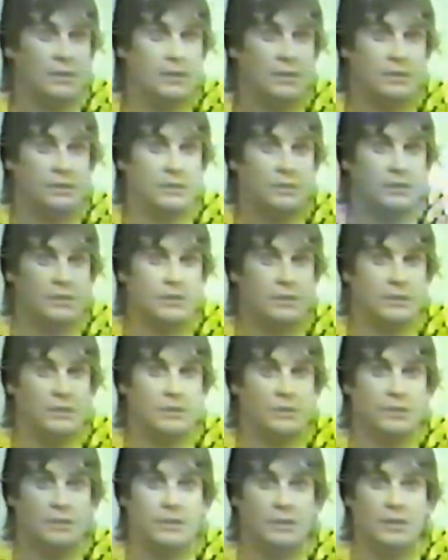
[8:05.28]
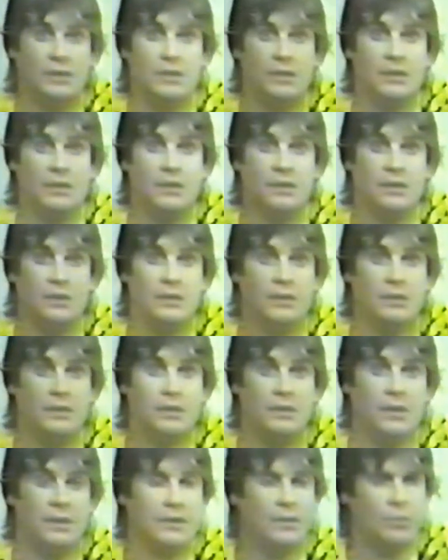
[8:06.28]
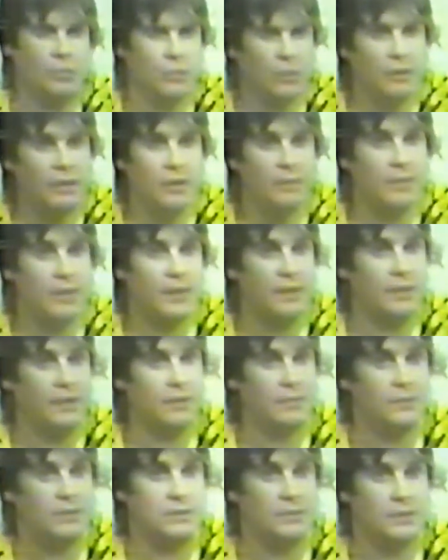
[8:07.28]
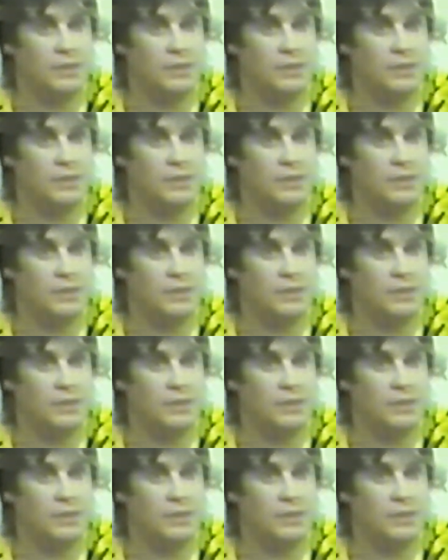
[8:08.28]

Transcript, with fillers: it doesn't, uh, I don't worry about it that much